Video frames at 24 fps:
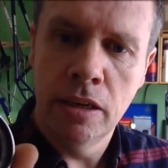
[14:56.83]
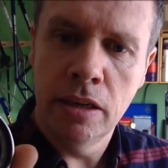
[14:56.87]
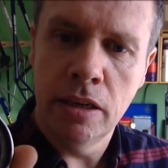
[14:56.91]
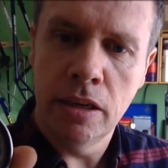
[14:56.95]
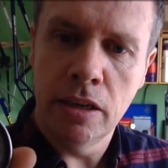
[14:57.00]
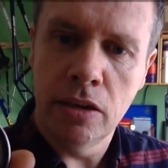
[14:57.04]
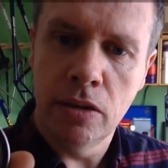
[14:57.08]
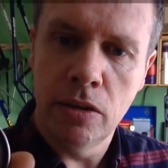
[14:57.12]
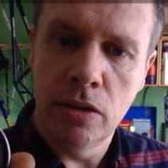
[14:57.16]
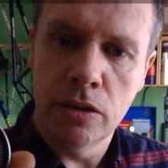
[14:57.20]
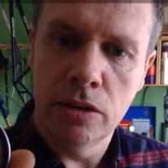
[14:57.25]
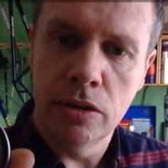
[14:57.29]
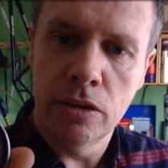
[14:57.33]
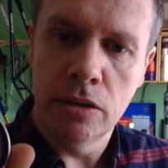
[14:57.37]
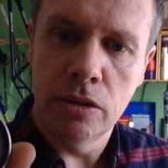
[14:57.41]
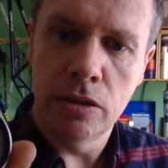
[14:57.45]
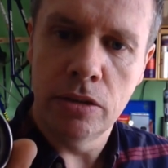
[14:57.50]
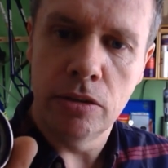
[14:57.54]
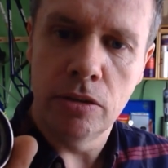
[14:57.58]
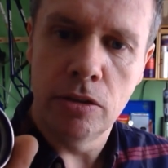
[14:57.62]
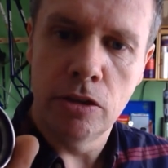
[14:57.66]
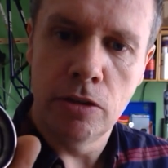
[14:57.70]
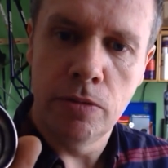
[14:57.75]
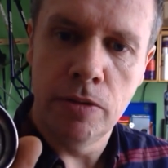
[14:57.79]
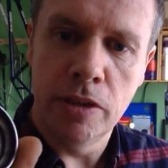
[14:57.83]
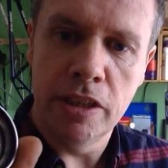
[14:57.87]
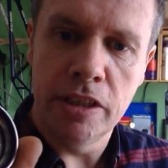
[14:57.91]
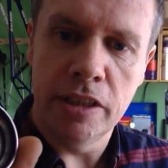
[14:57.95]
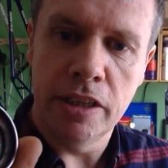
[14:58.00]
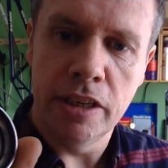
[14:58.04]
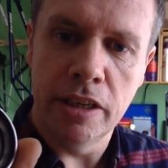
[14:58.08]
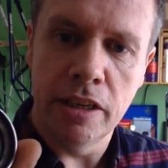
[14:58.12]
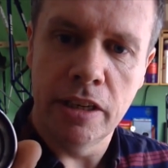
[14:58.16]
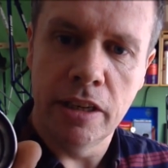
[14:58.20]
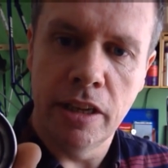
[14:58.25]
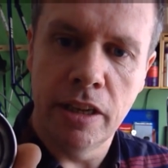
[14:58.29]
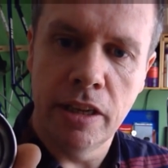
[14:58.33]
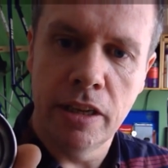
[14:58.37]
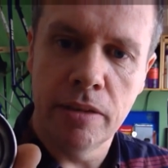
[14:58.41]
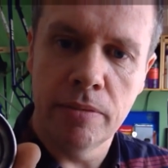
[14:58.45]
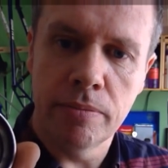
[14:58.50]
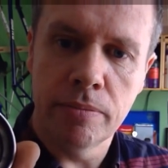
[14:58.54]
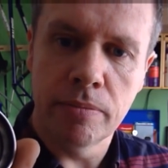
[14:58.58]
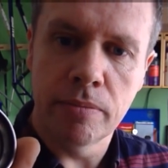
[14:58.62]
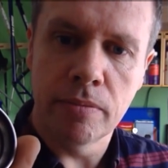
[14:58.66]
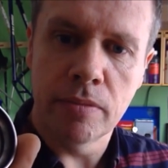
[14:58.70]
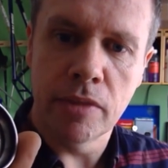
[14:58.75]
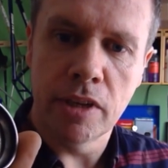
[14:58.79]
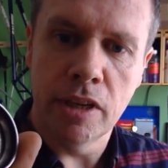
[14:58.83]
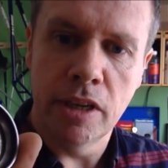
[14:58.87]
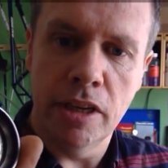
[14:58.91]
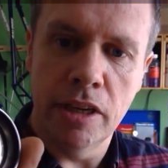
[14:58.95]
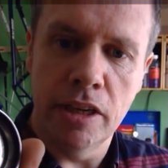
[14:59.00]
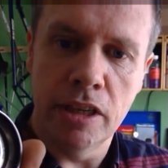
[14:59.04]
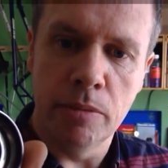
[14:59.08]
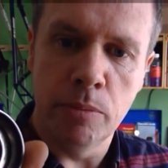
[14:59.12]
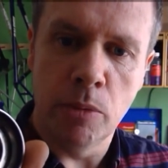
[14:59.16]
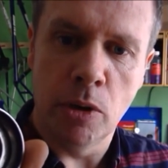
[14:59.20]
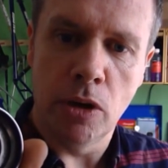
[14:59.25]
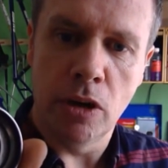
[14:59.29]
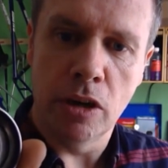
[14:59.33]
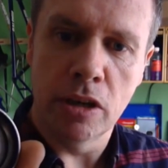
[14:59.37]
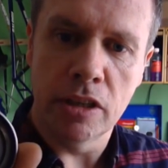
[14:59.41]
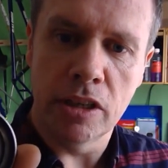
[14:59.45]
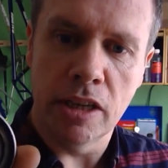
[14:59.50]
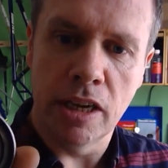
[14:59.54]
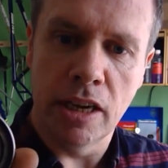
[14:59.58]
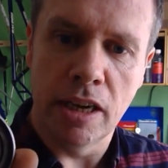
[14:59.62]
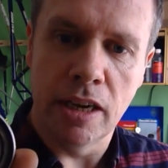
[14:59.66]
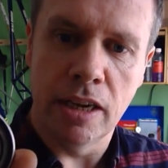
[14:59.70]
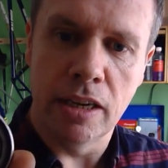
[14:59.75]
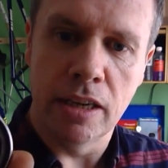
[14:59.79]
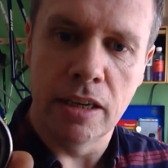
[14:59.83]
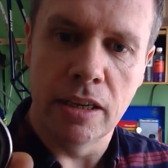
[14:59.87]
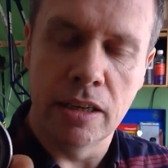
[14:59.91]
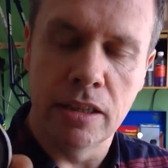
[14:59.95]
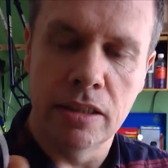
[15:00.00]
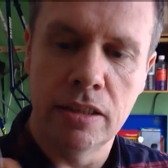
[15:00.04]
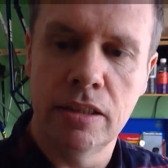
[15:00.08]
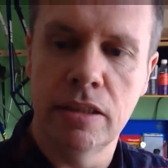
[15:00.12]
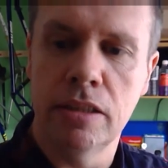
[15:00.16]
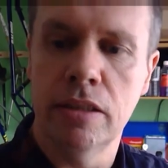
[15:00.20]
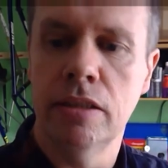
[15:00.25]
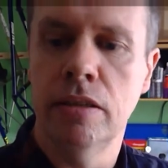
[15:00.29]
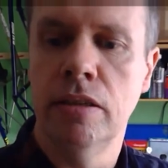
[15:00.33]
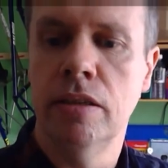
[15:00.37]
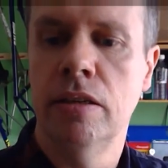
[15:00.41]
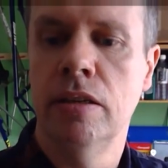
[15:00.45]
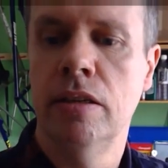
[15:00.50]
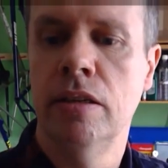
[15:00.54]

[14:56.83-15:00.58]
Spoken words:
you can also hopefully see it in there, is marked as